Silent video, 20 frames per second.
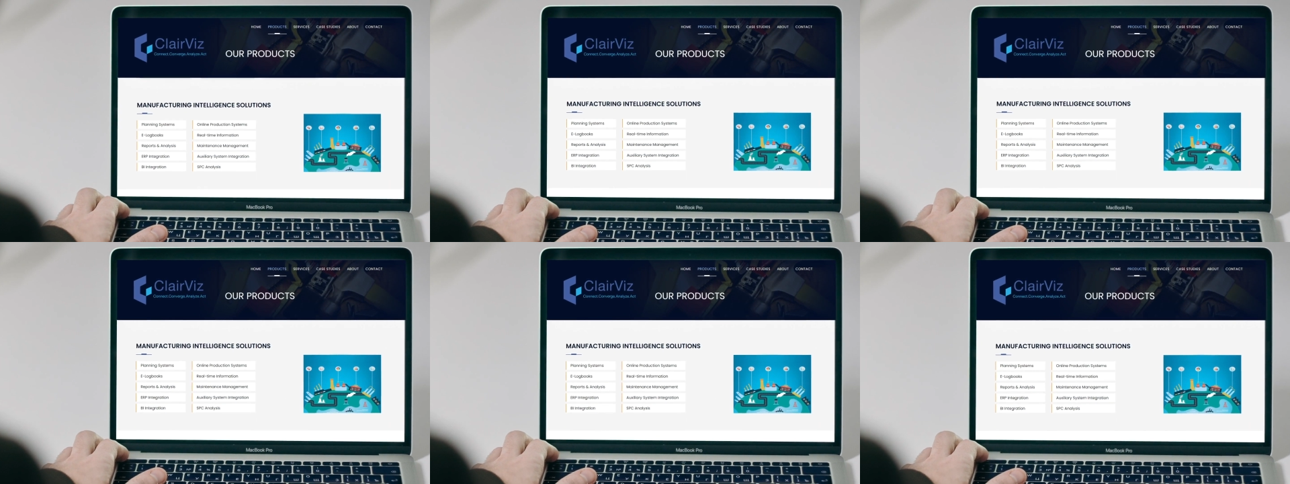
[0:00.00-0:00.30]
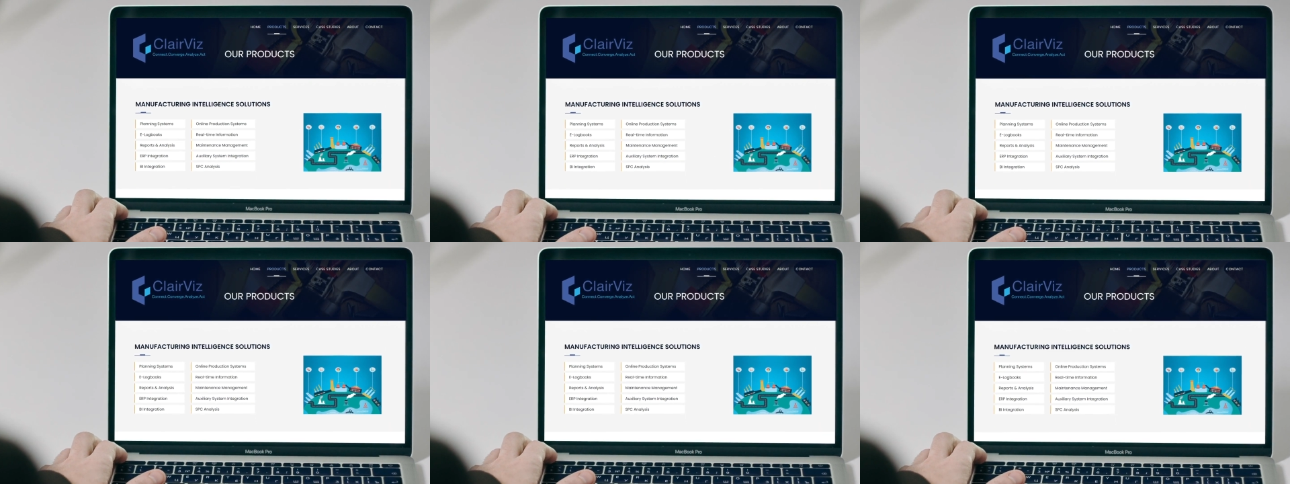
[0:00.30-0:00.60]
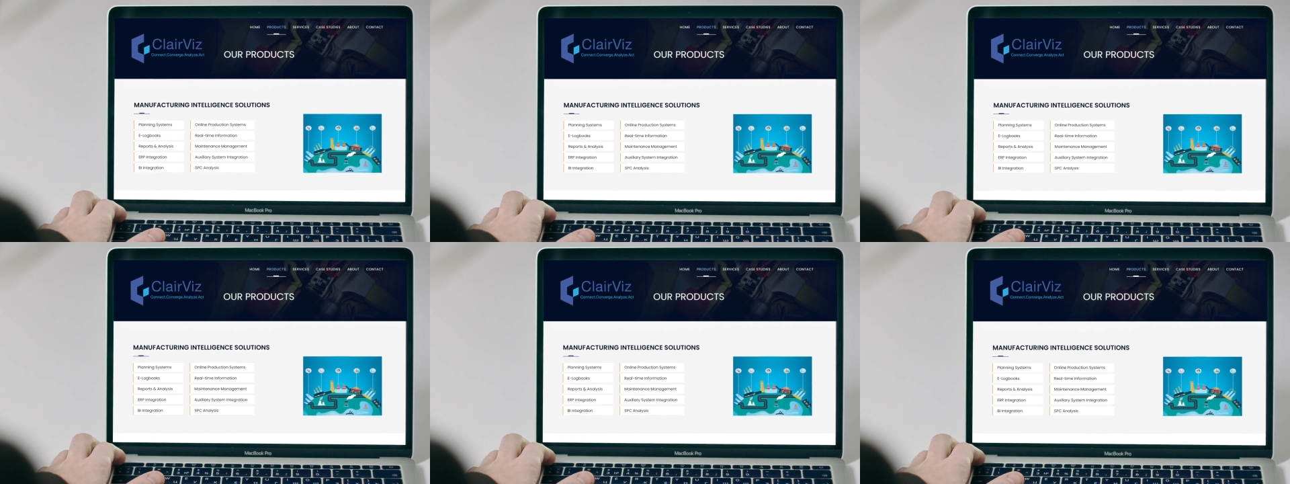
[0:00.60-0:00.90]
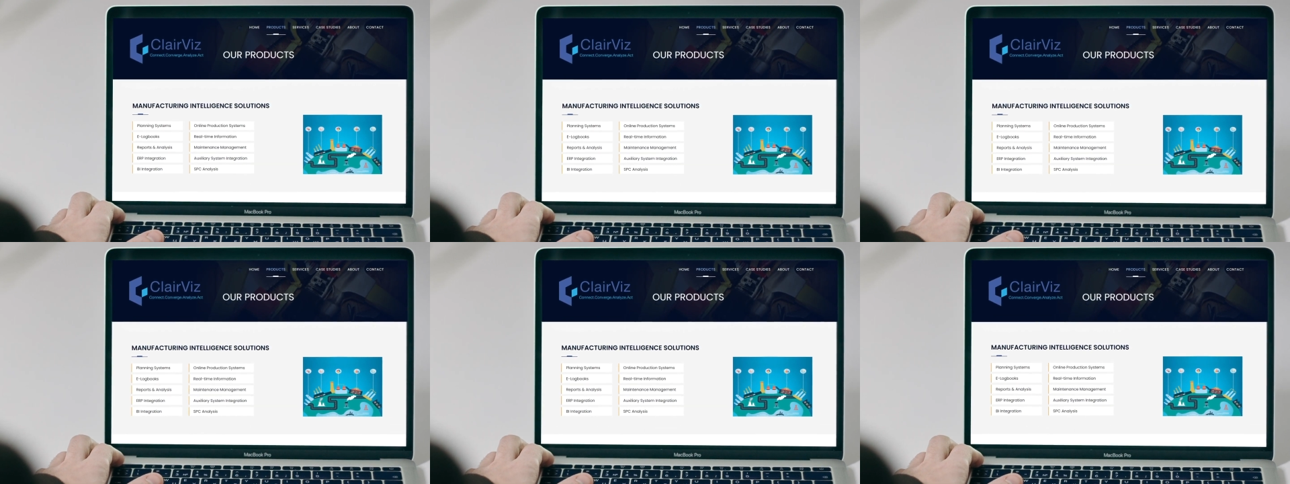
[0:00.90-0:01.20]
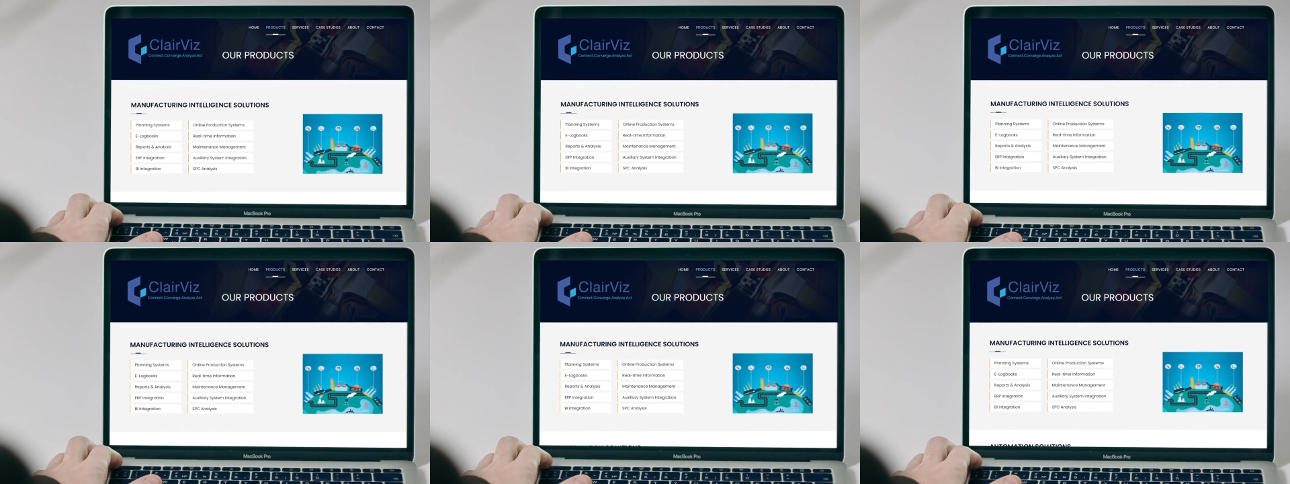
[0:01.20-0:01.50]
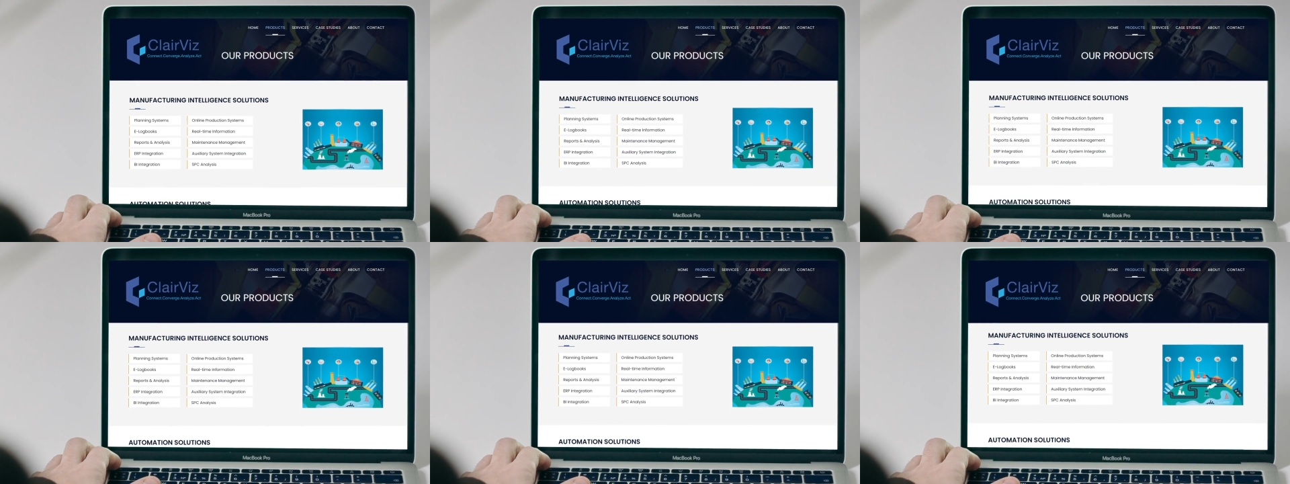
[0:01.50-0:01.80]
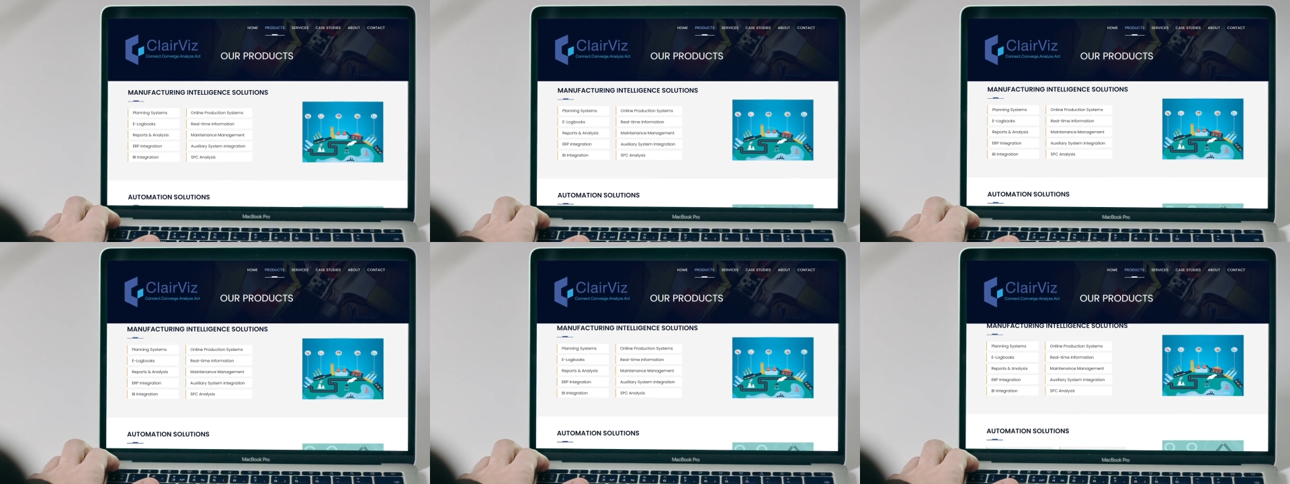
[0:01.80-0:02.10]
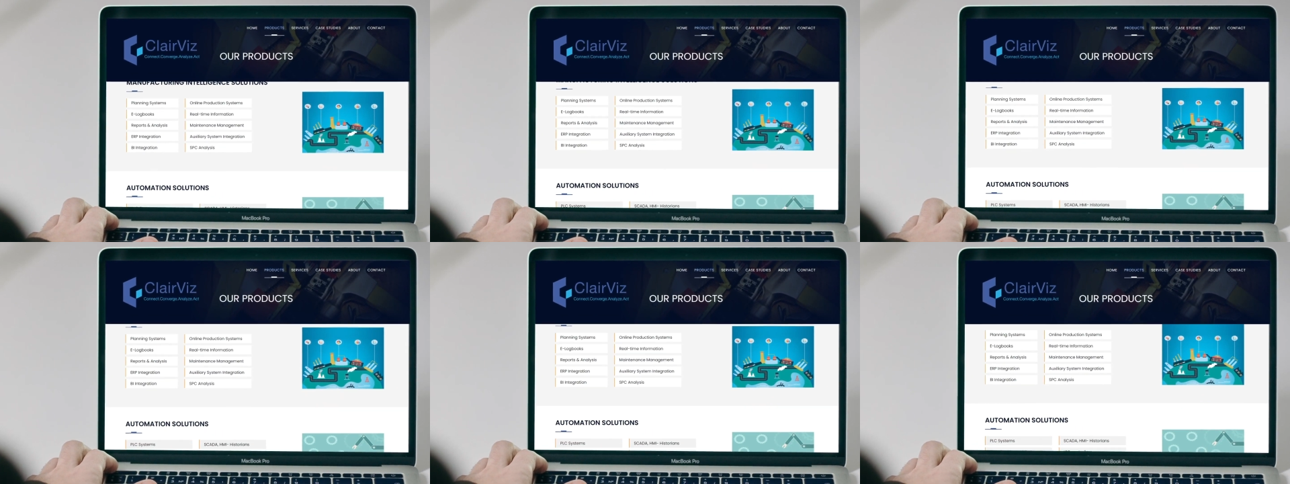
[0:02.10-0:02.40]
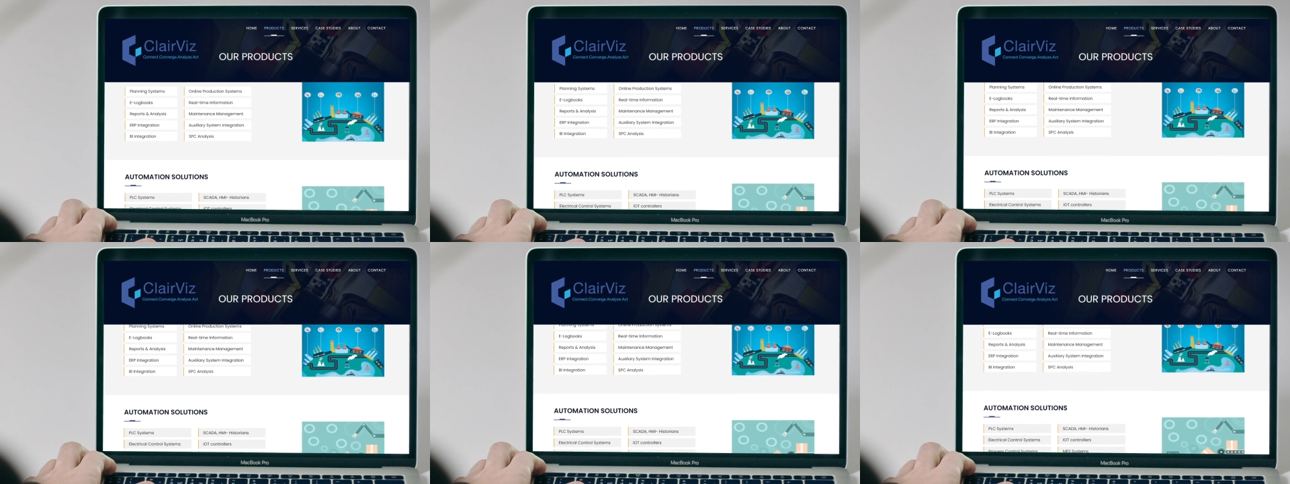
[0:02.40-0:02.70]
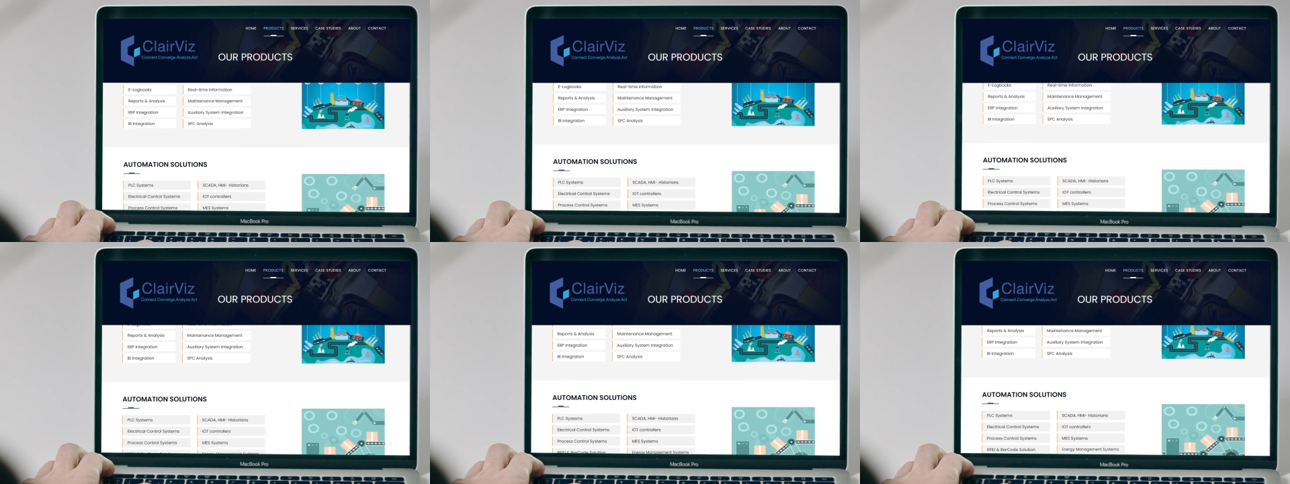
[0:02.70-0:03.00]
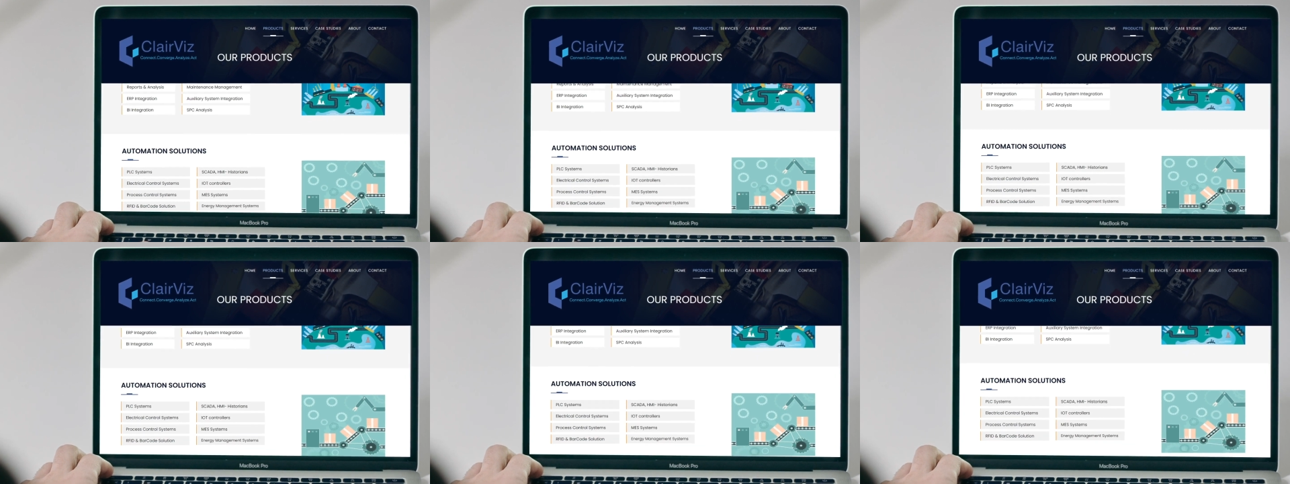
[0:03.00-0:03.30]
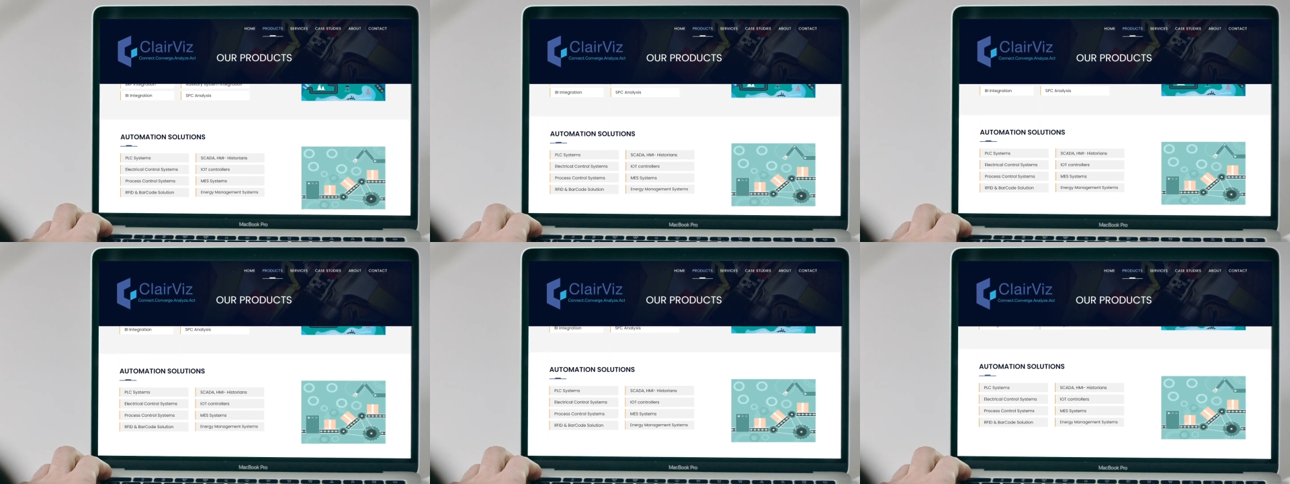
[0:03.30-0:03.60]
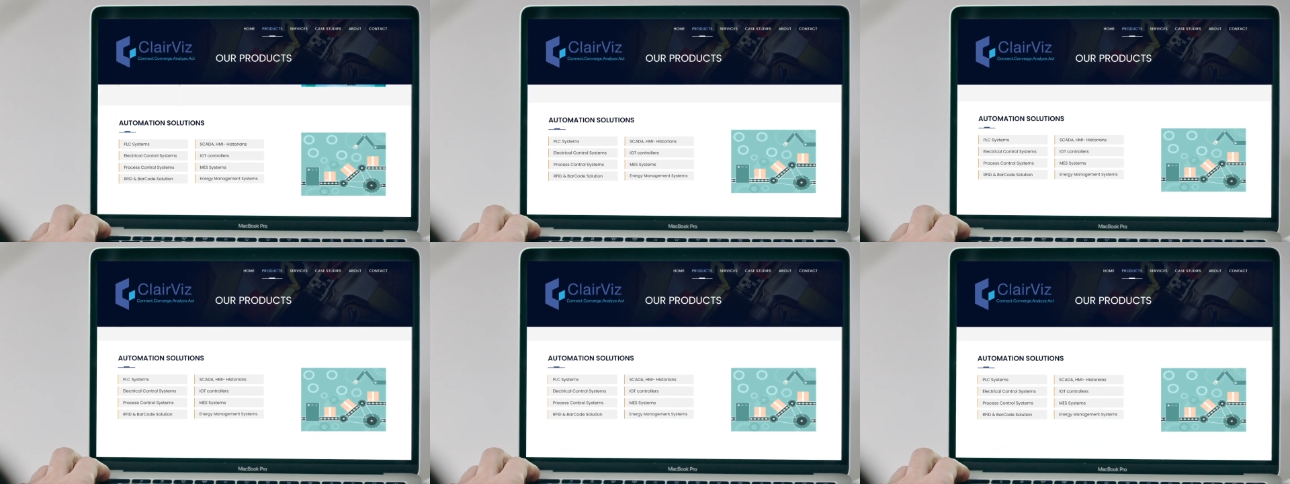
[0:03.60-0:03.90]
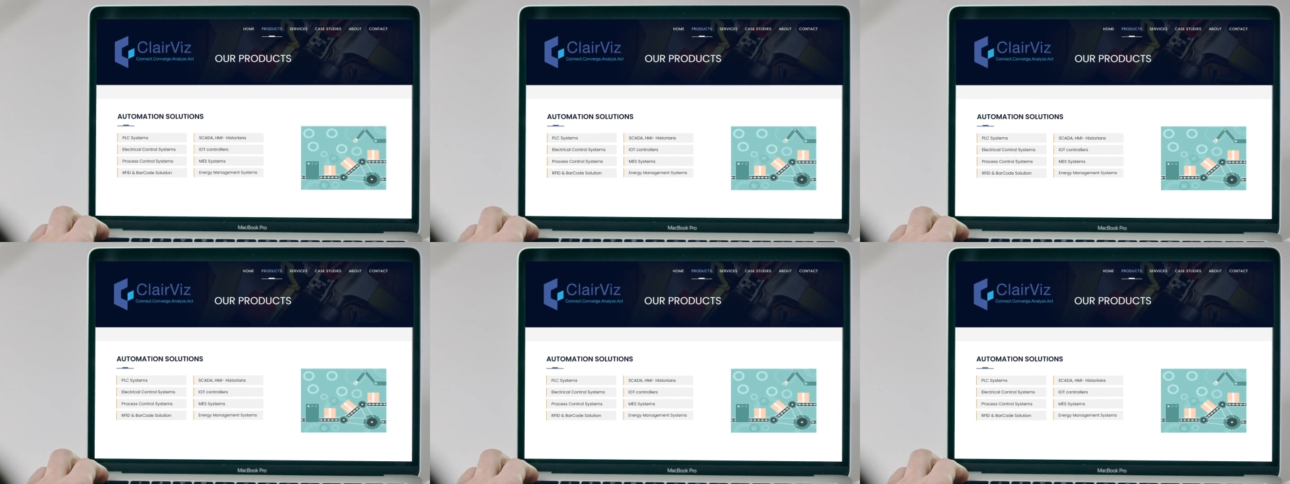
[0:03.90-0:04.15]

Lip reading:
Nobody's mouth can be seen.